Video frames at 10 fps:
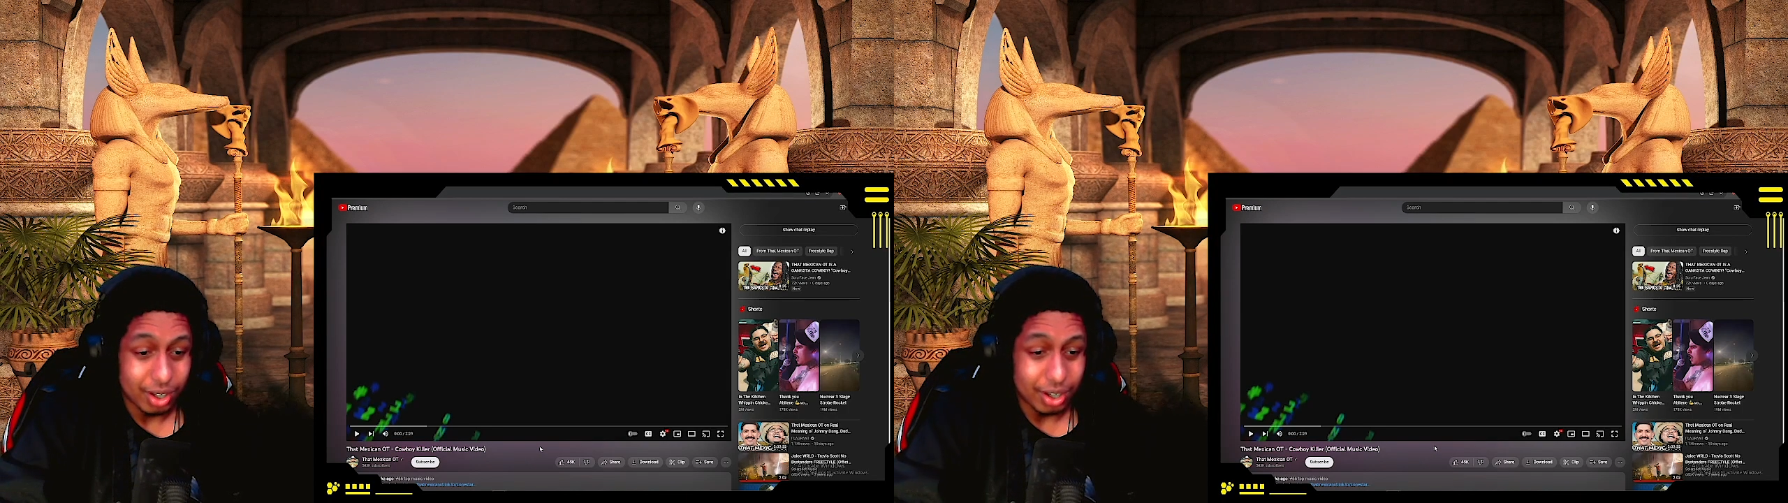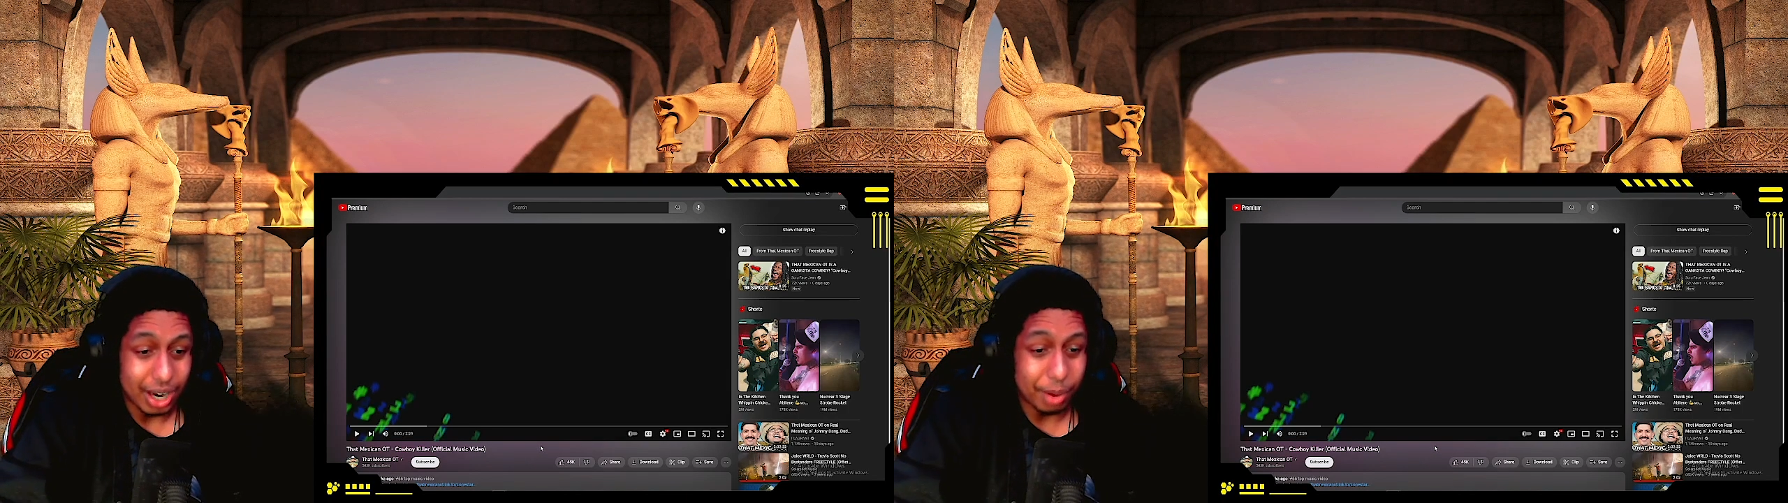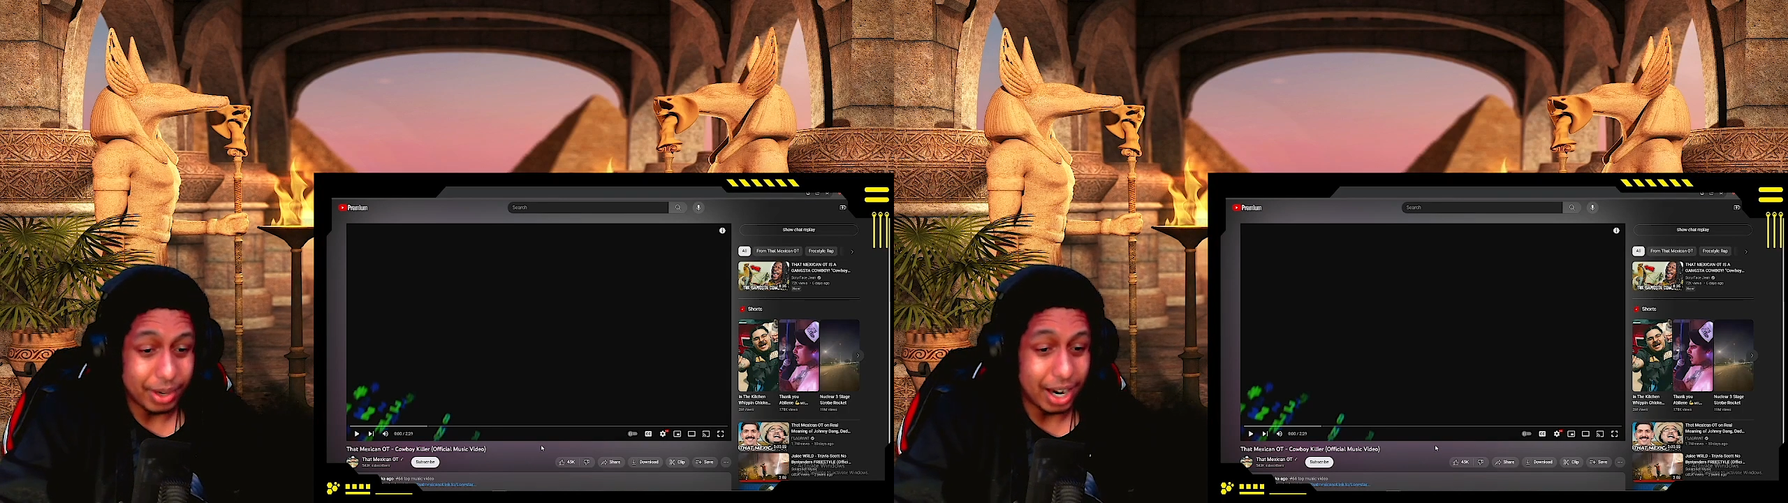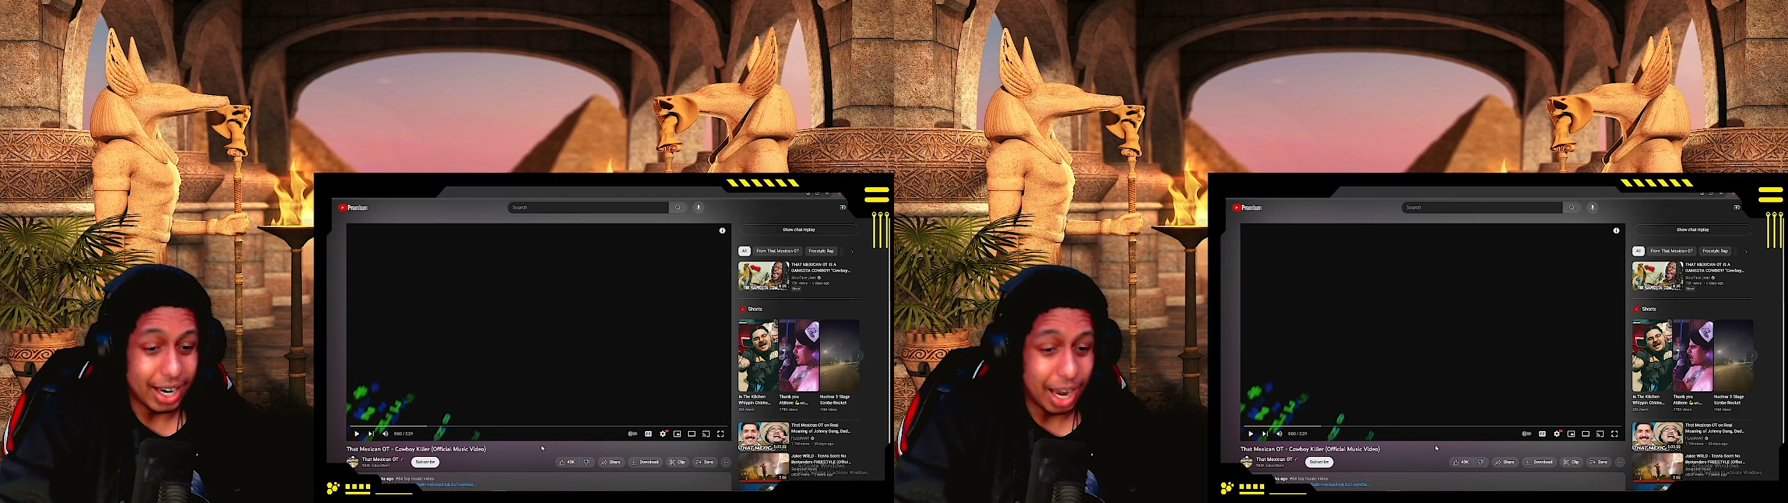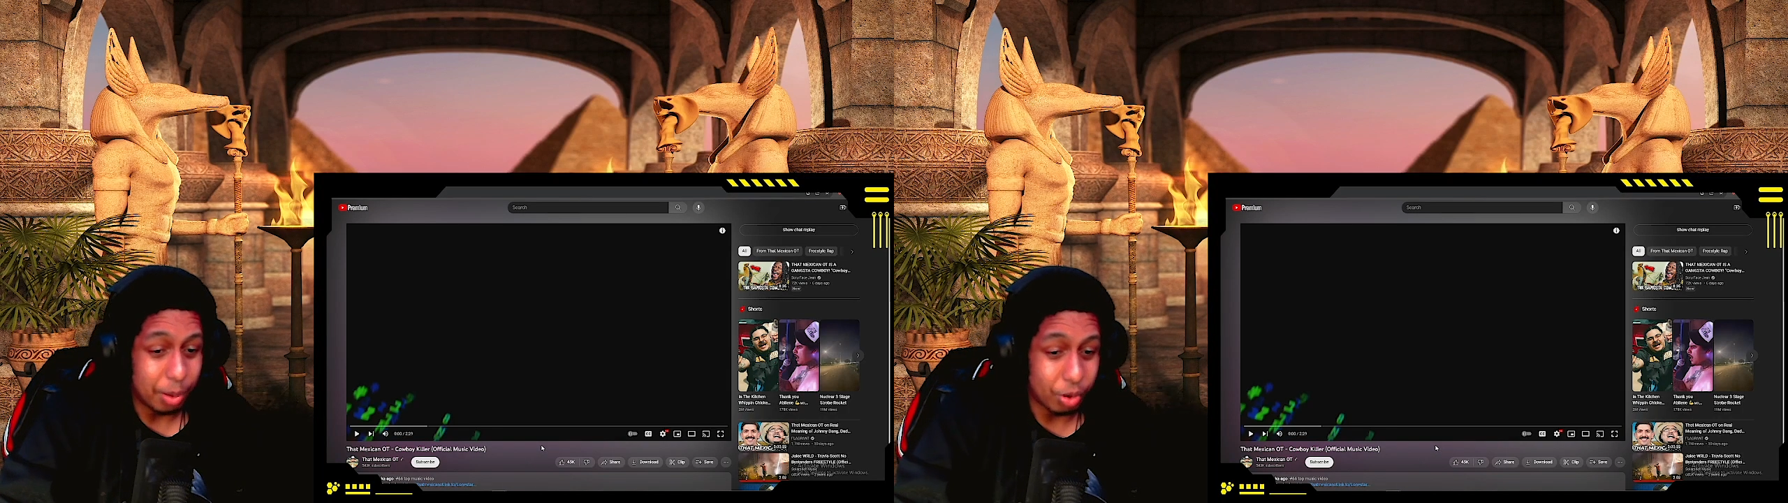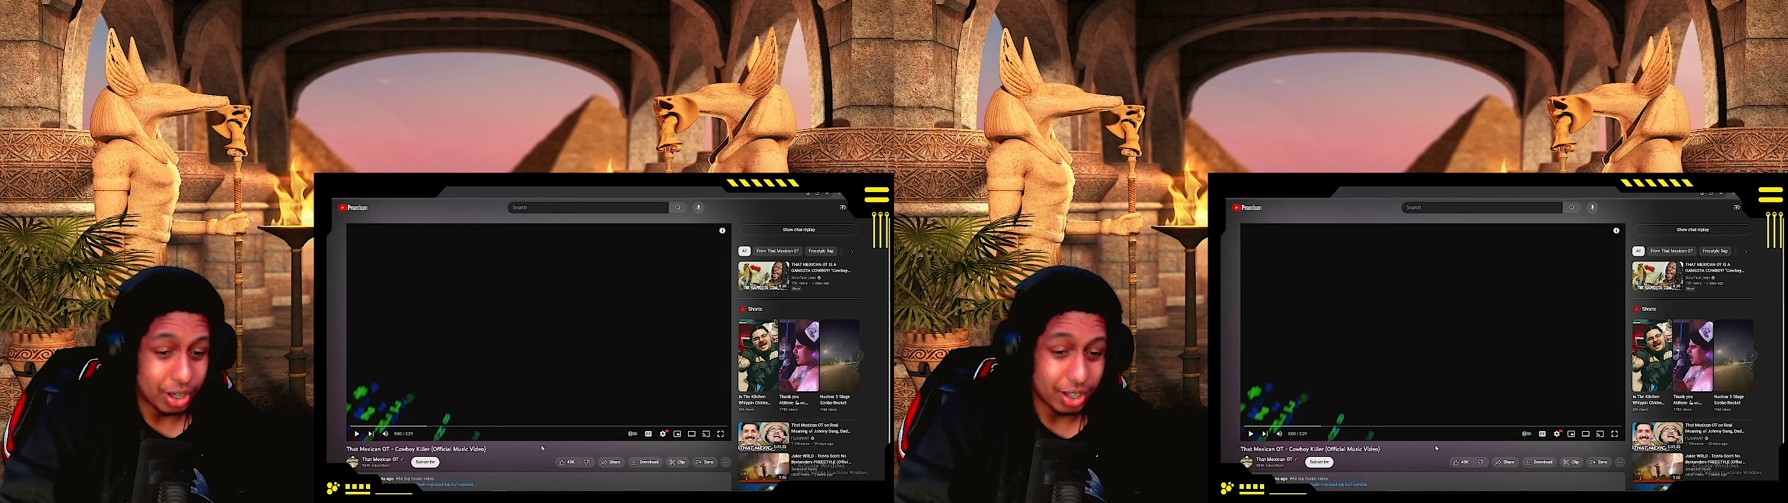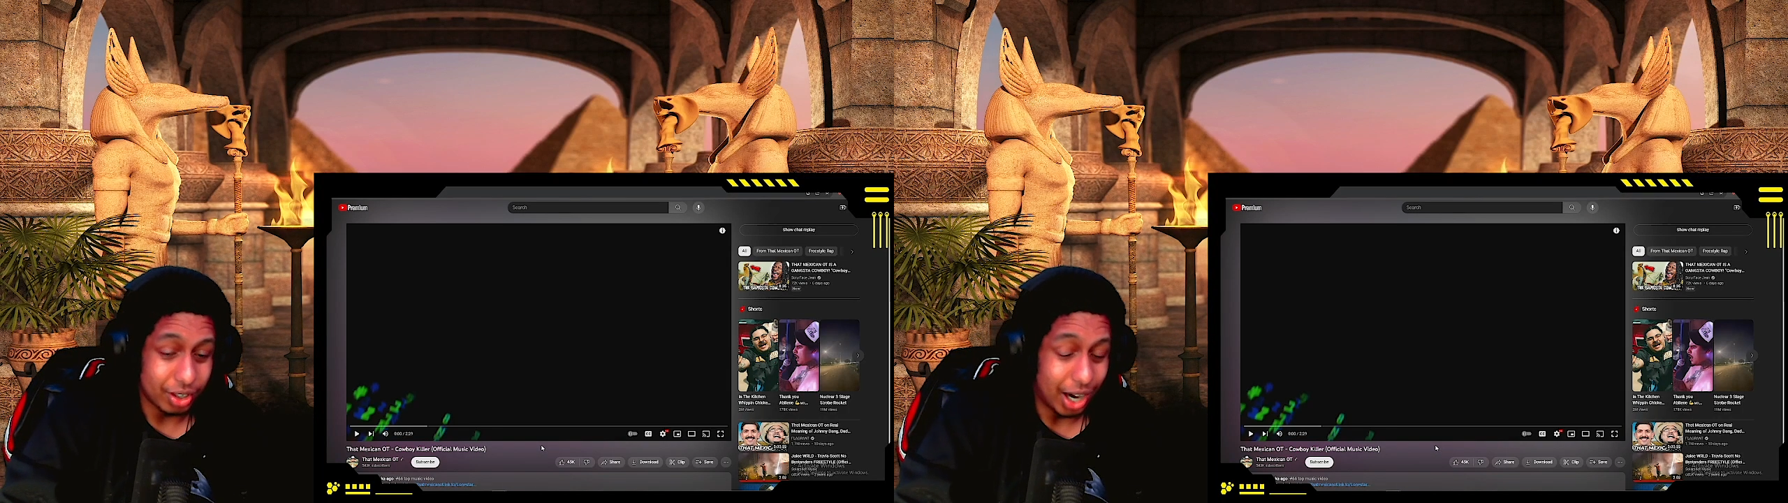Now we got Cowboy Killer.